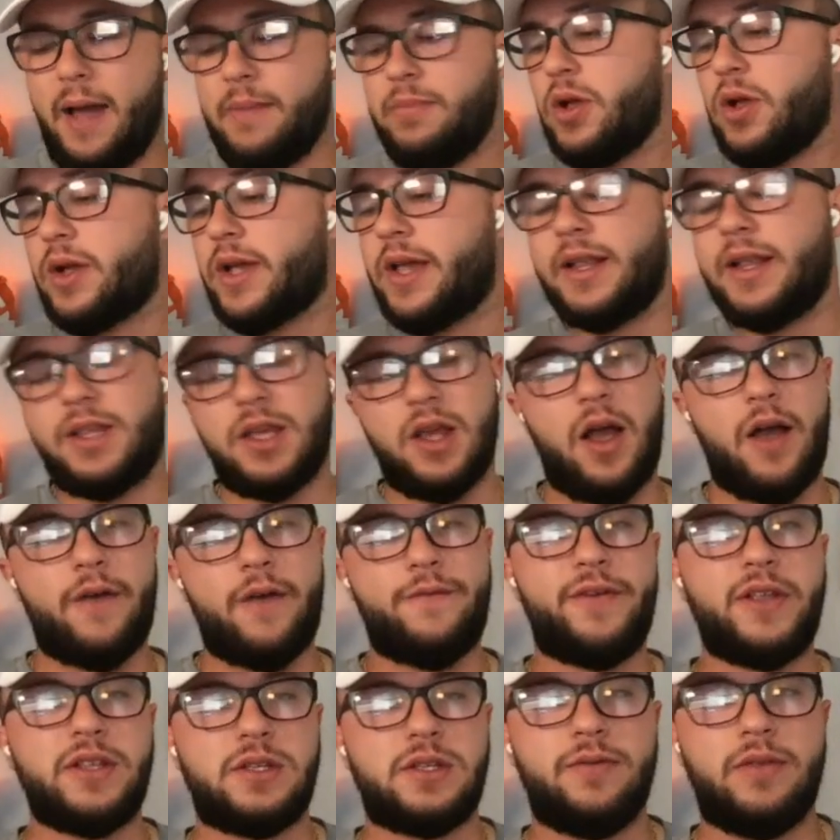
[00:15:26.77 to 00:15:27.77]
I'm looking at the
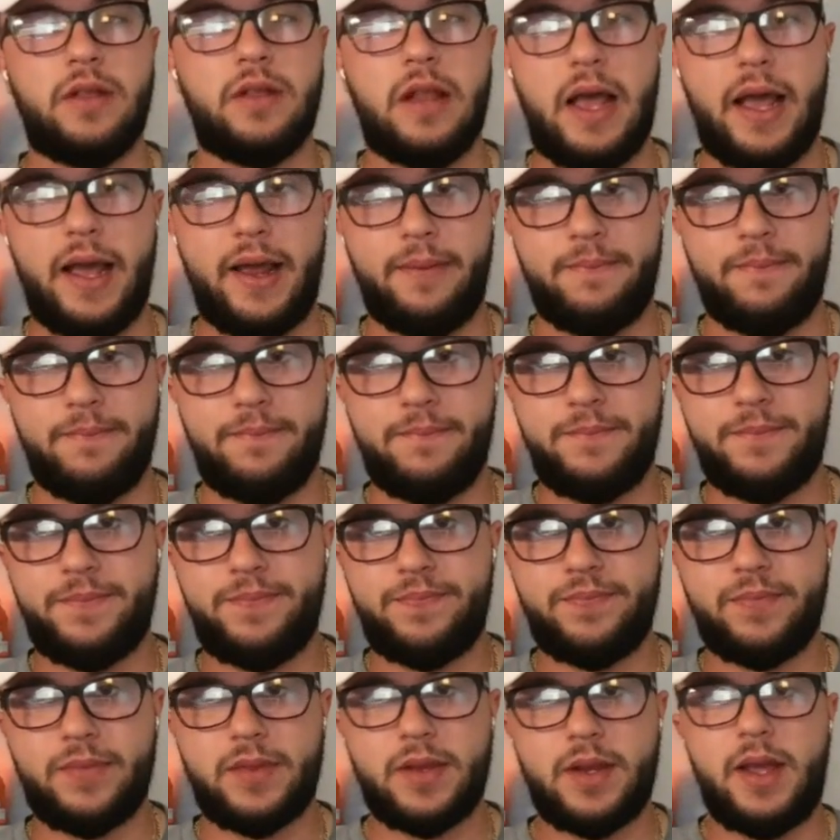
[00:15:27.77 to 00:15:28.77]
offensive line.
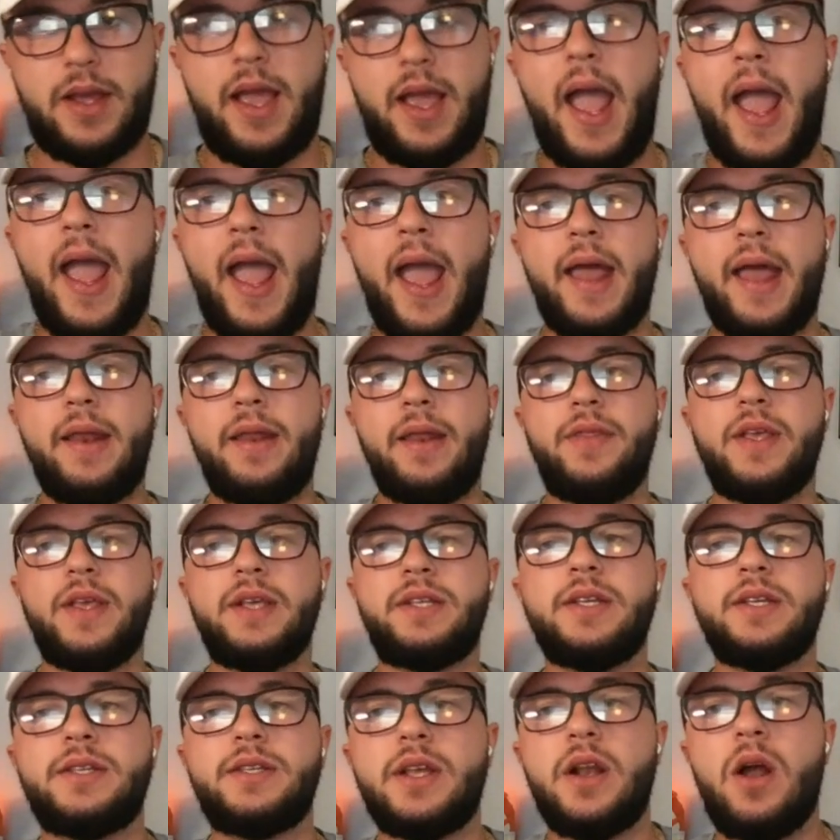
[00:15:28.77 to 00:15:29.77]
And
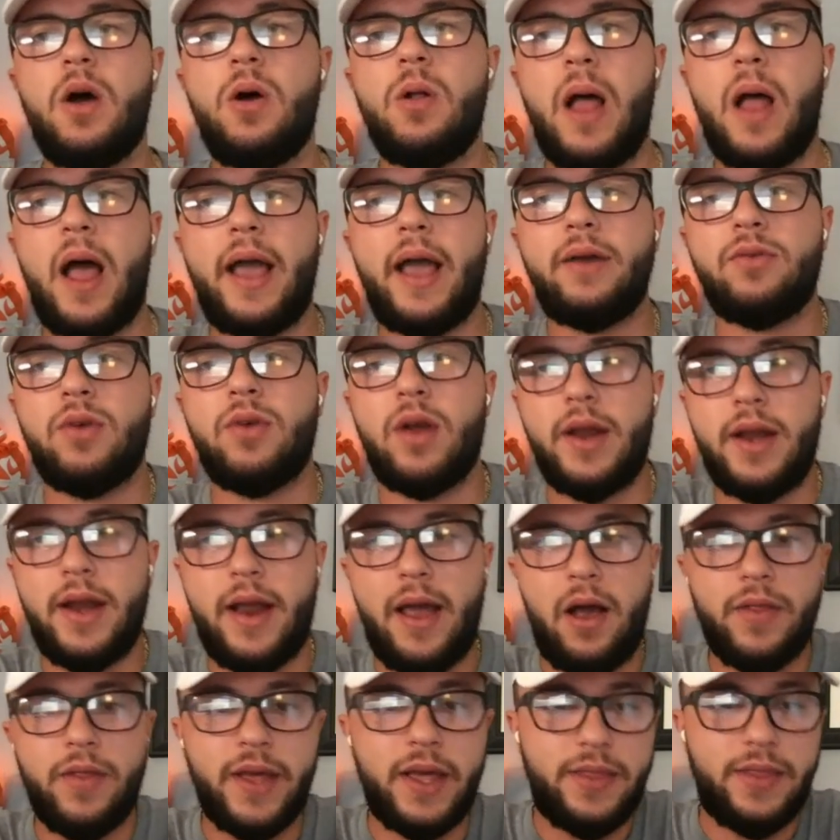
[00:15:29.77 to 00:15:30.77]
this is an O line right
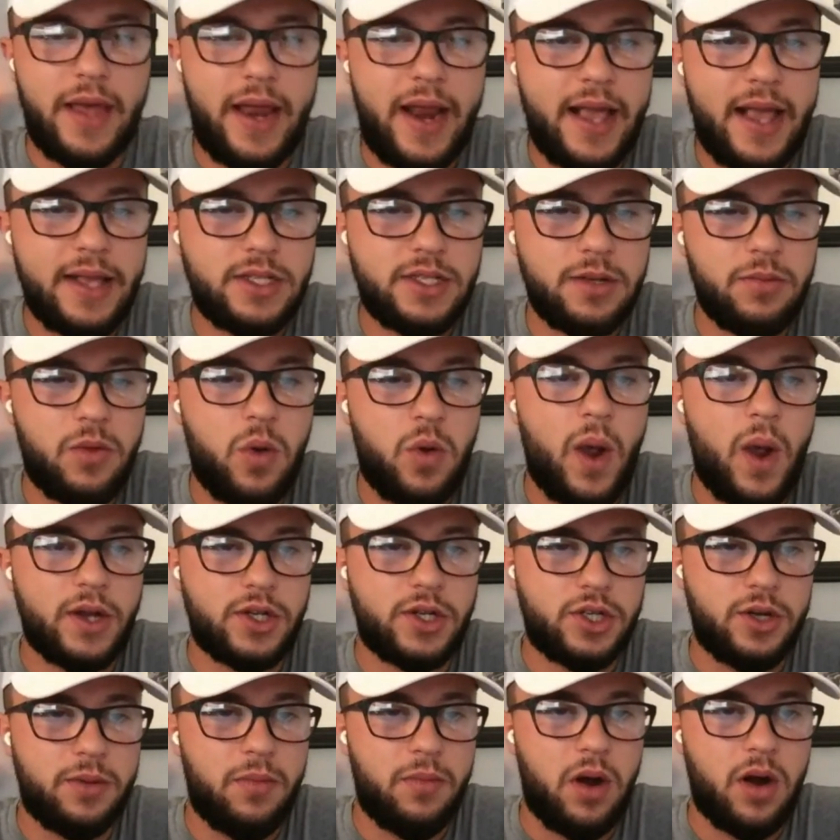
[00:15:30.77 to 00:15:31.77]
now that, that has some
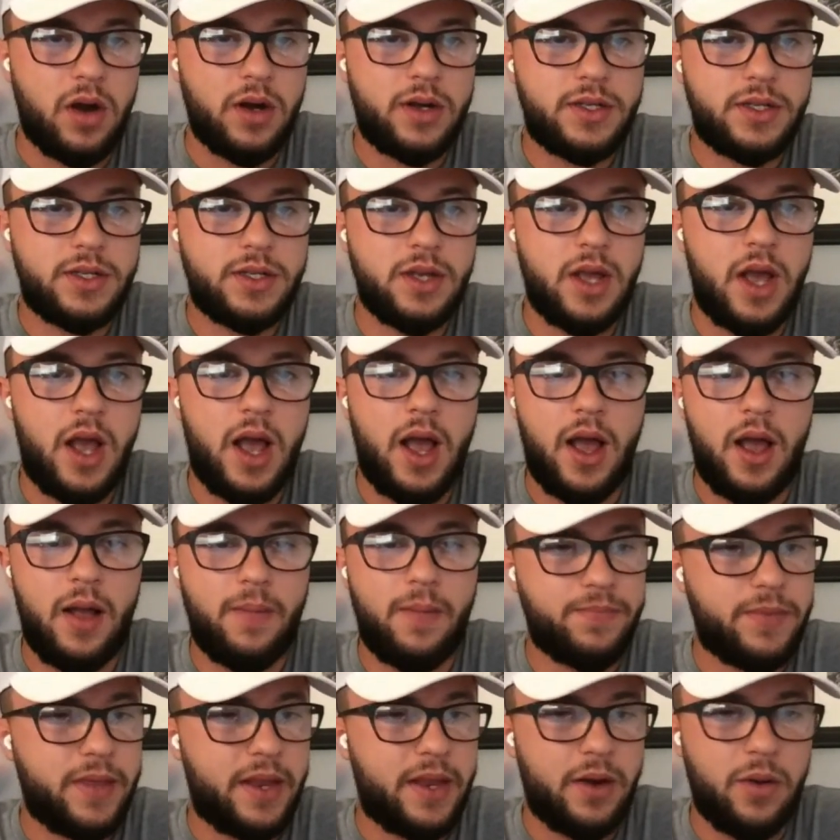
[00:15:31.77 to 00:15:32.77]
question marks.
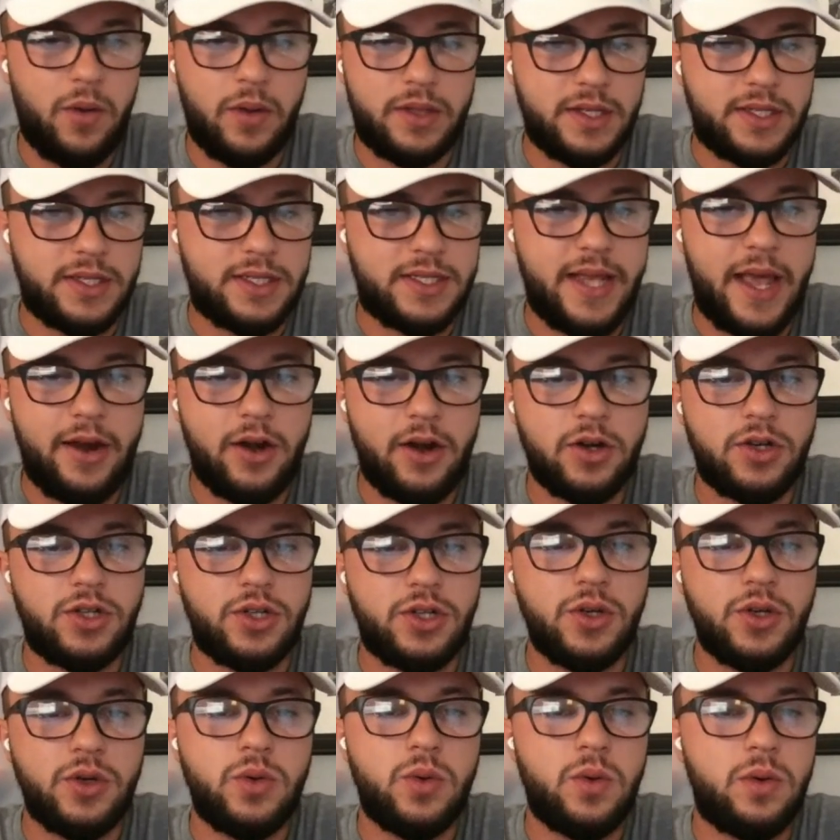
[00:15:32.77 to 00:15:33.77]
Um, you know, at the center,
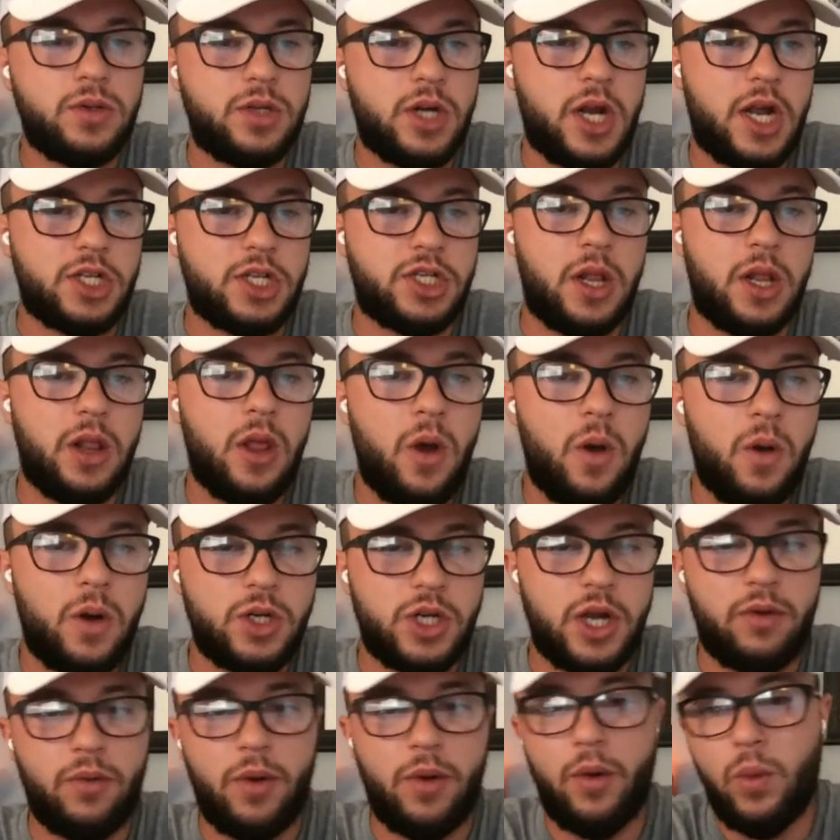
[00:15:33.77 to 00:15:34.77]
too, Josh
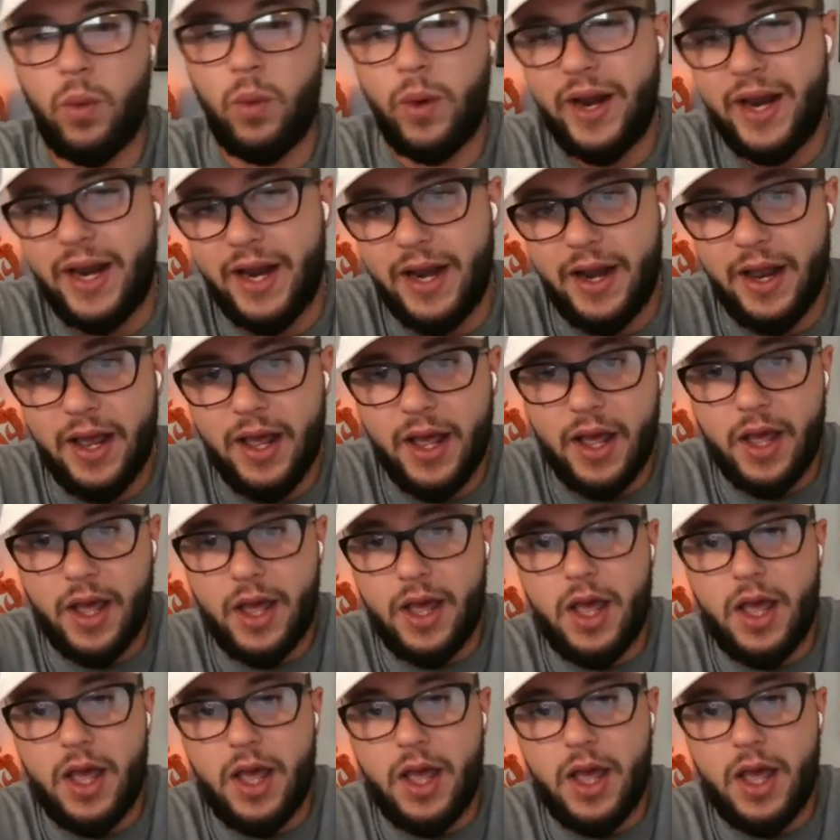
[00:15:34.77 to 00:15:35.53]
Ilaoa, John Ray Reed.